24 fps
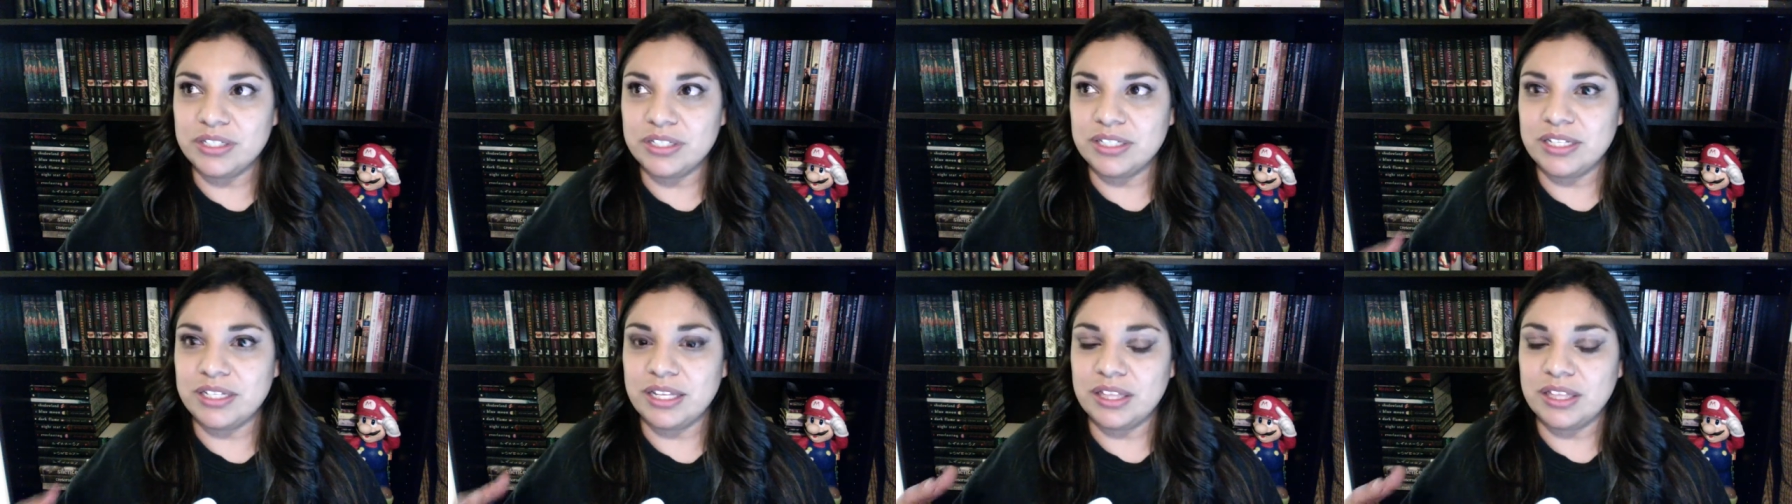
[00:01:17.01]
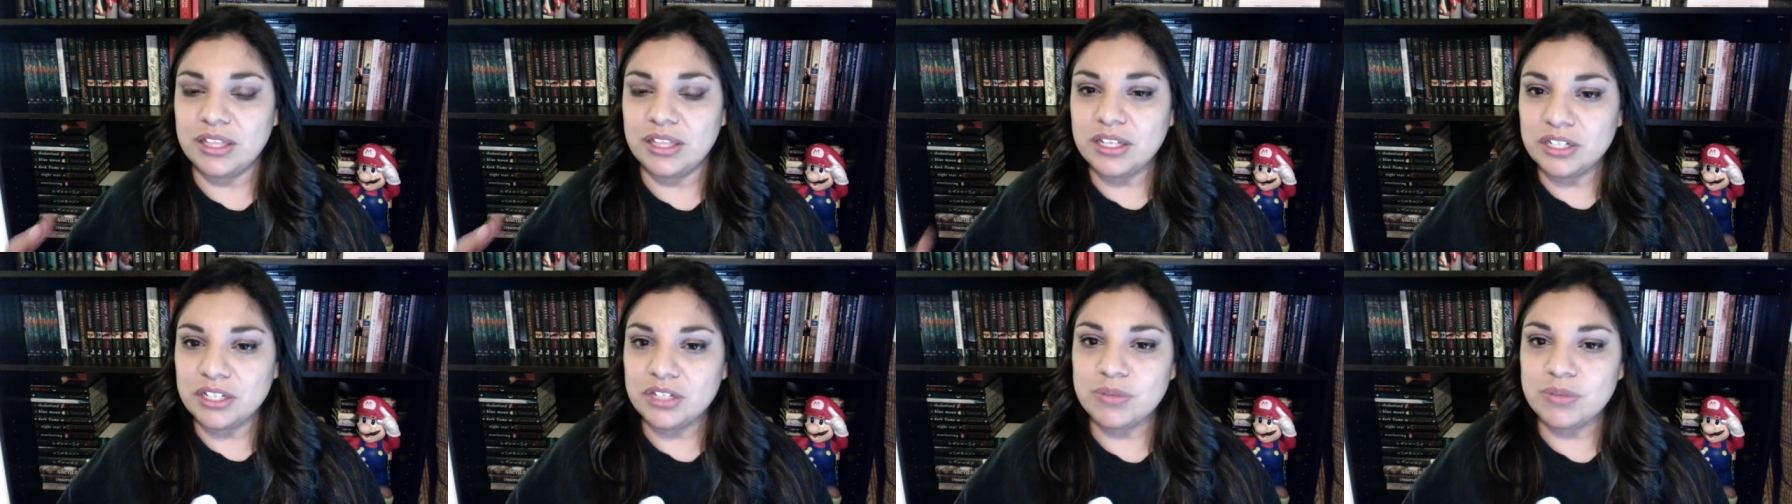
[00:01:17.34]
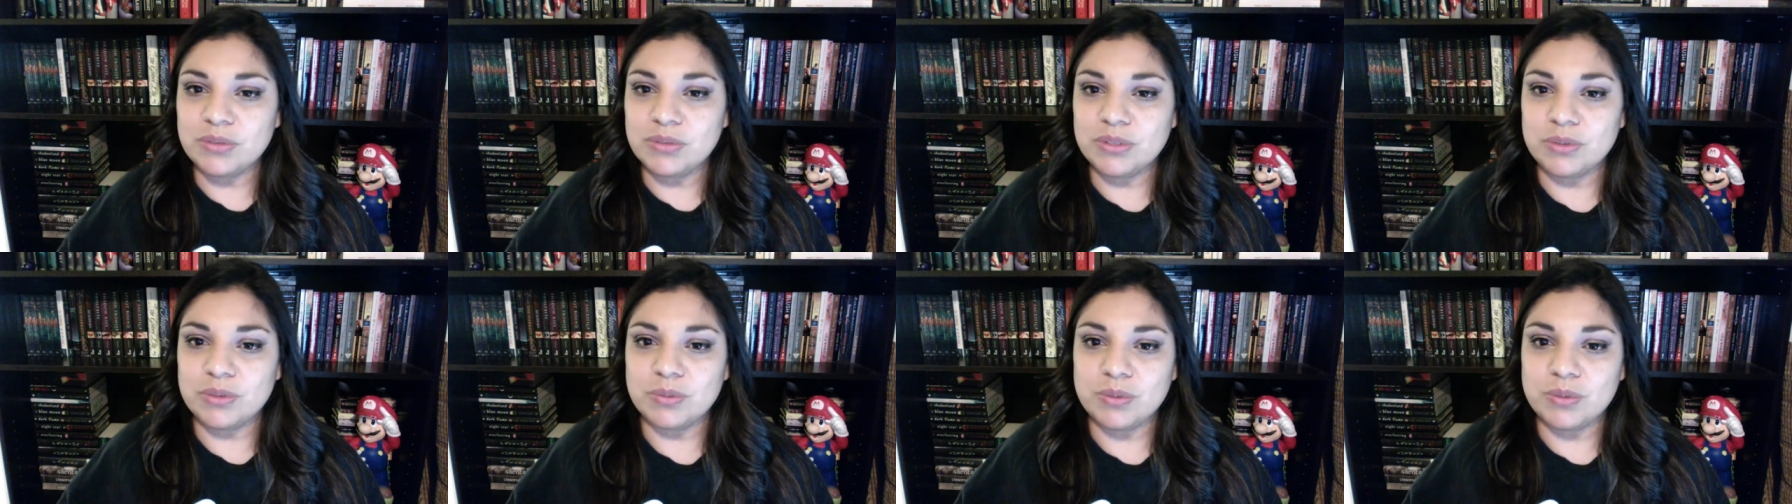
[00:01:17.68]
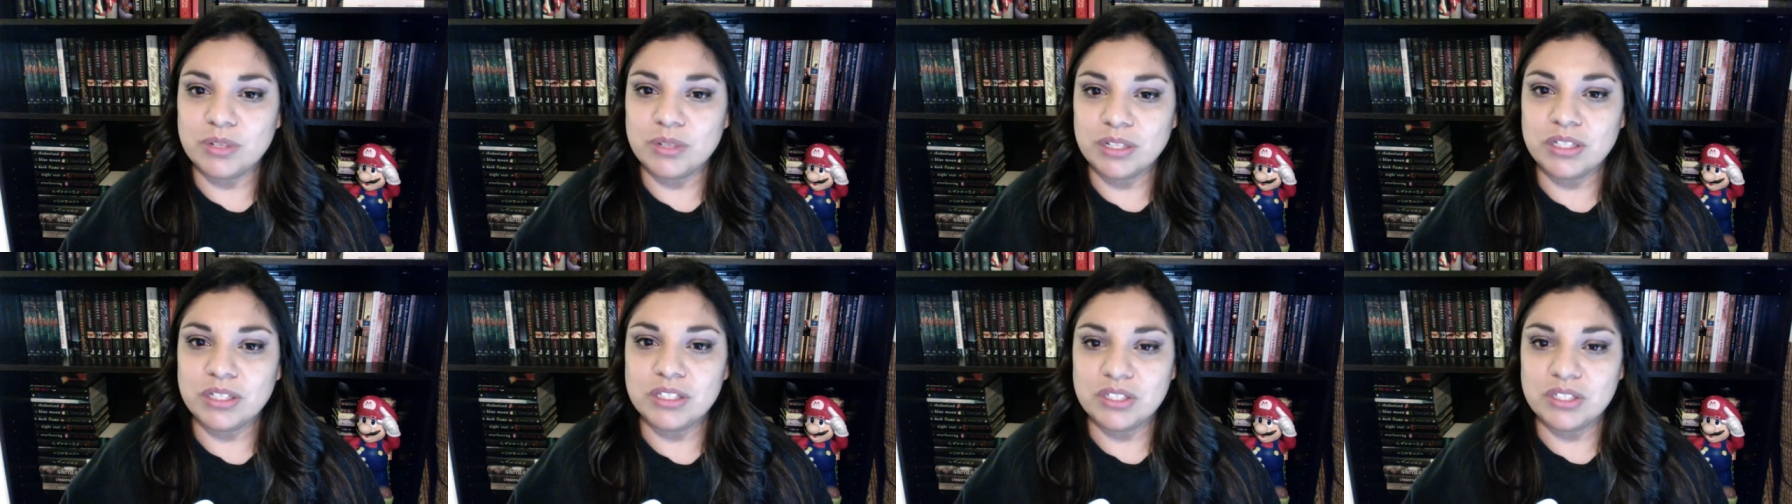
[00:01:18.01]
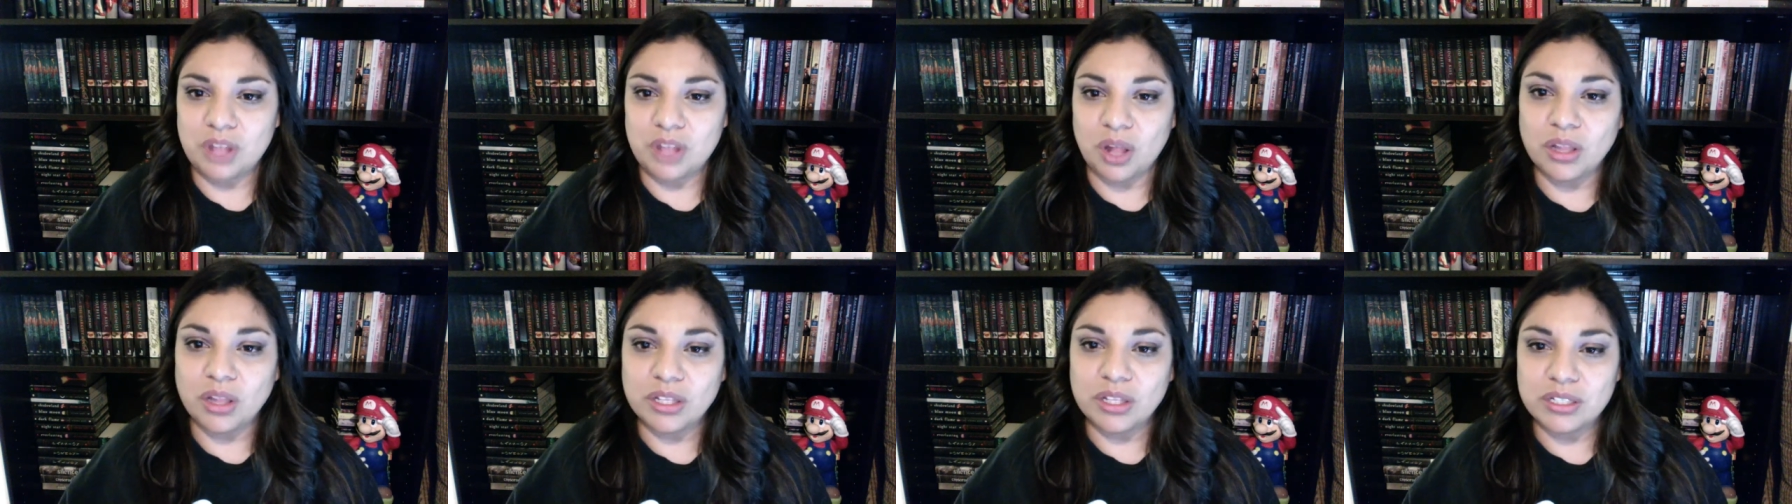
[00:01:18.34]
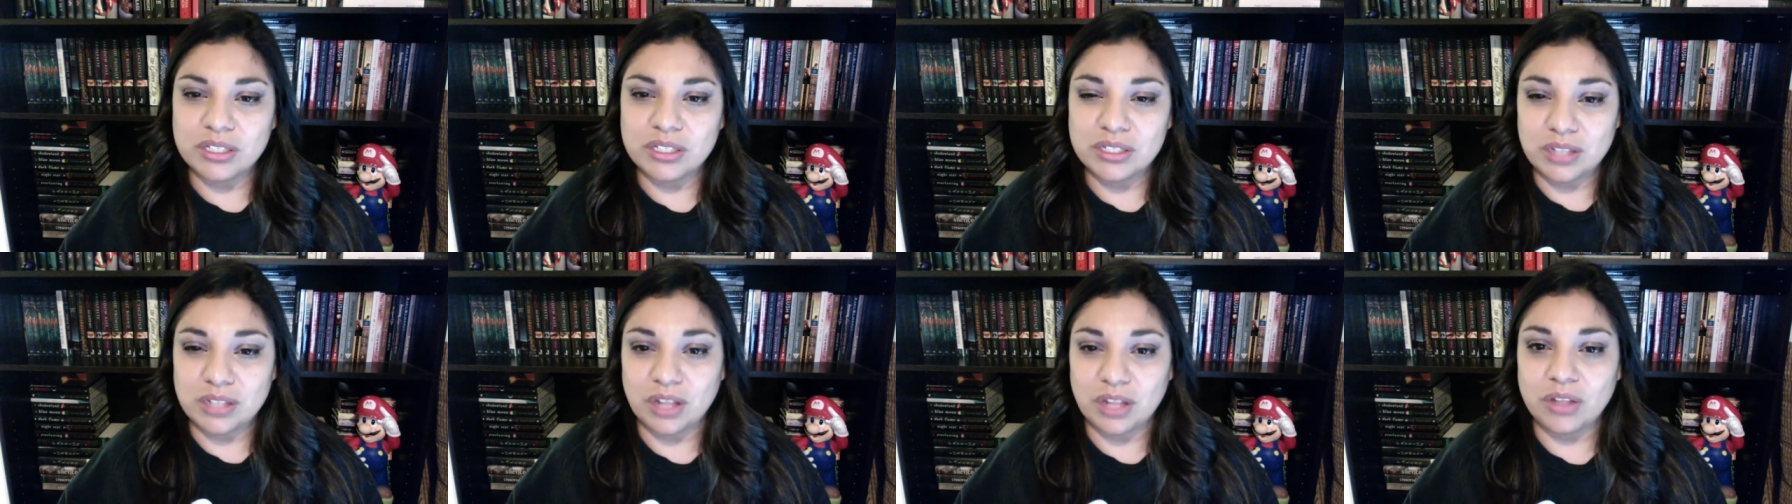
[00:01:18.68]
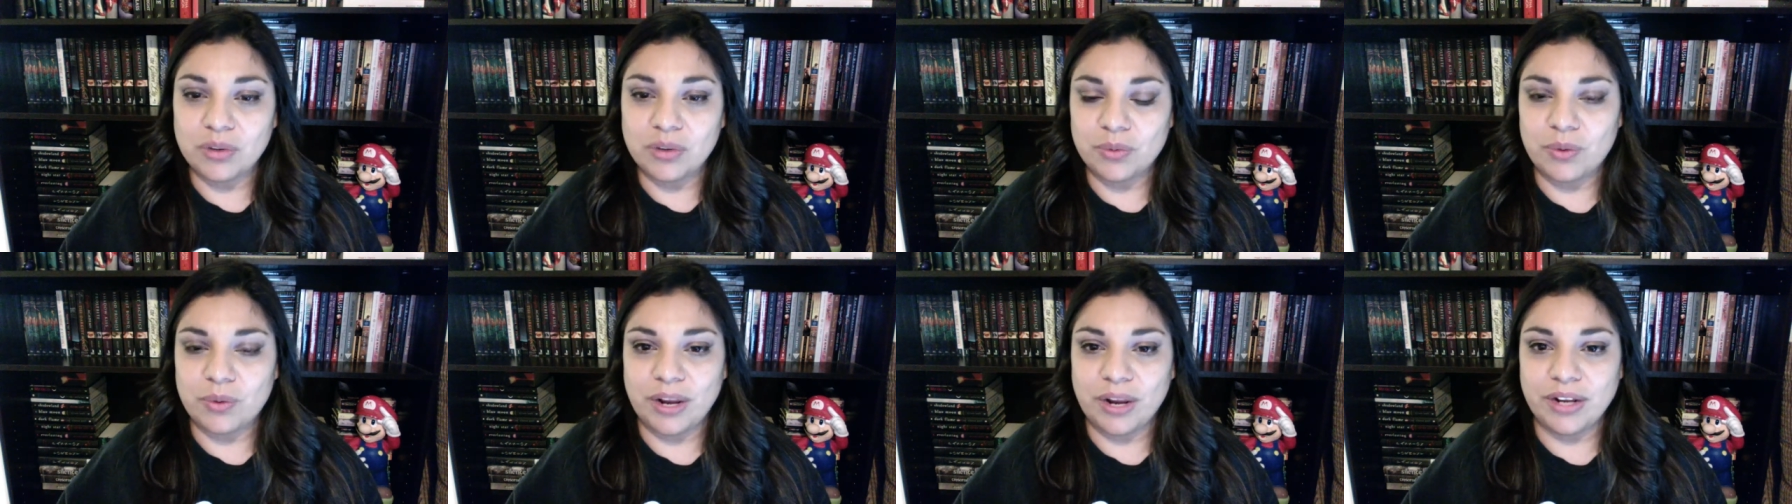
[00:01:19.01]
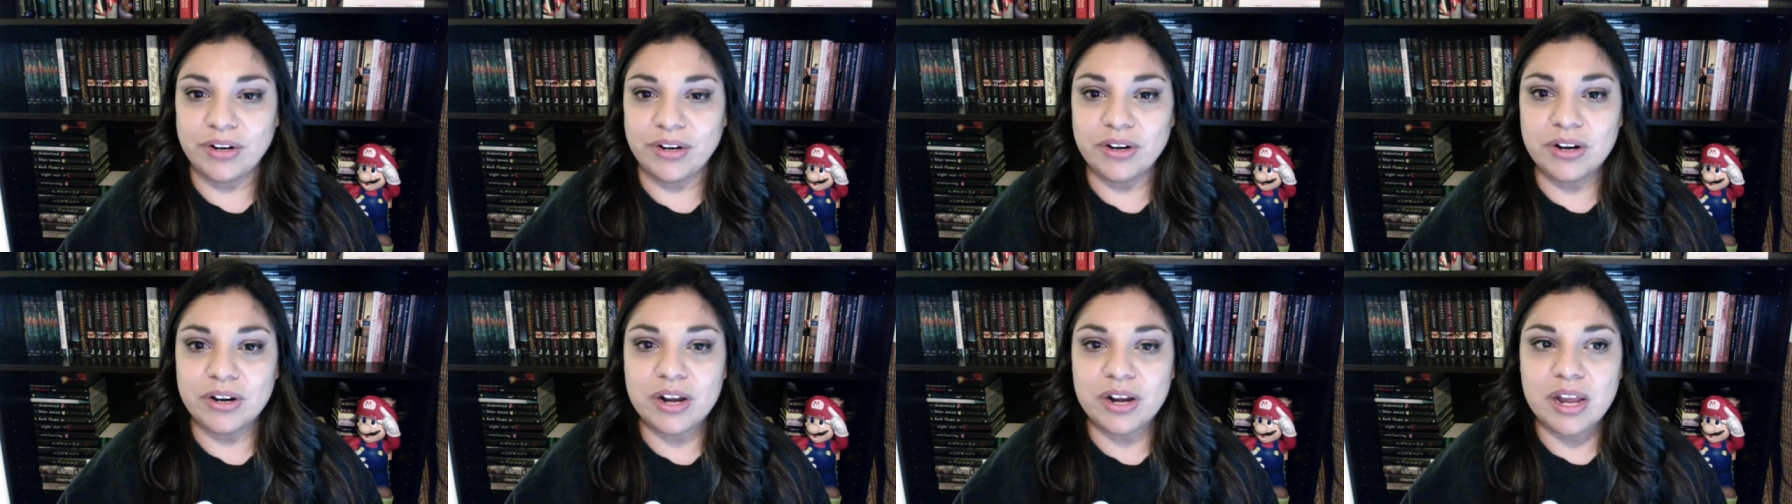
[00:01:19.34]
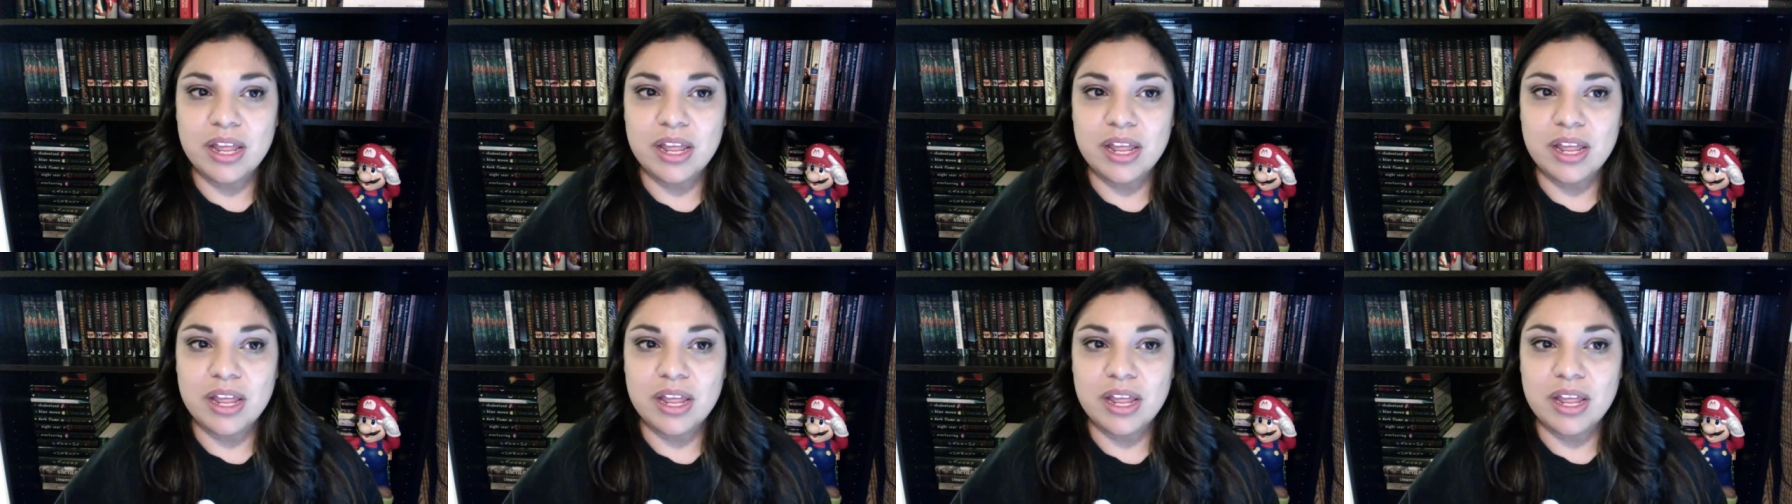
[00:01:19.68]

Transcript: and I thought she was a really solid writer,